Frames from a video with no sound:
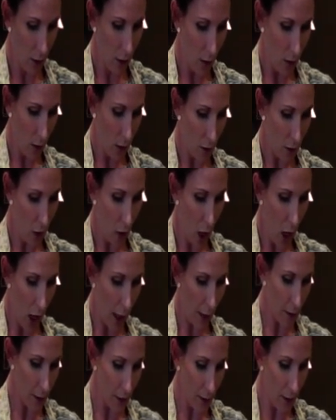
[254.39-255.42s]

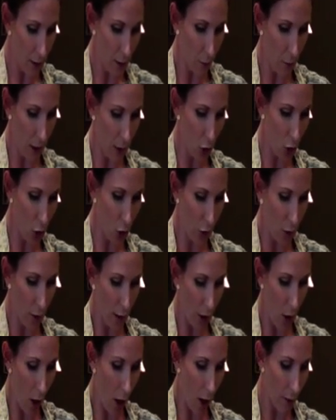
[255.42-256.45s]
toss to make sure that
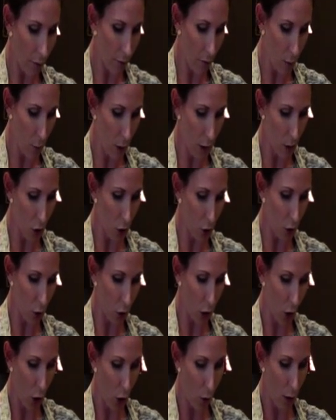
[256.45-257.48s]
all of the peaches are
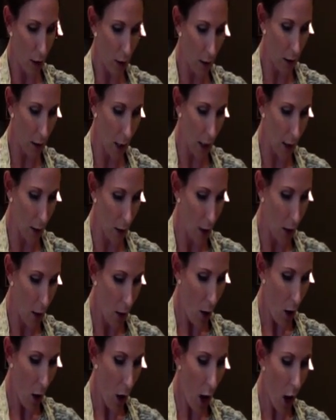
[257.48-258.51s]
coated in that
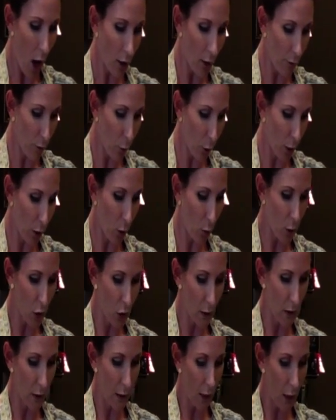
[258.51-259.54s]
olive oil, which is,
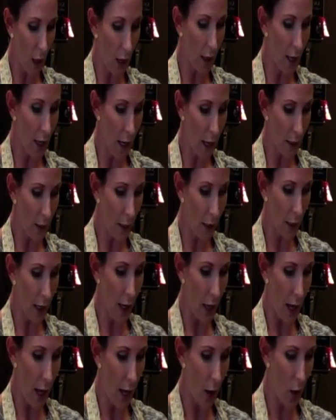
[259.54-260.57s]
again, going to
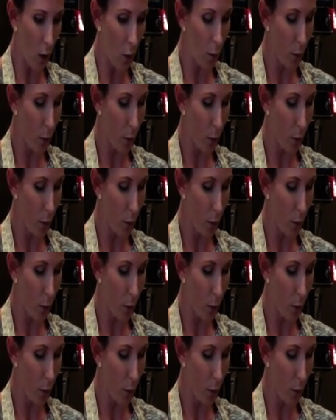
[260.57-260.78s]
help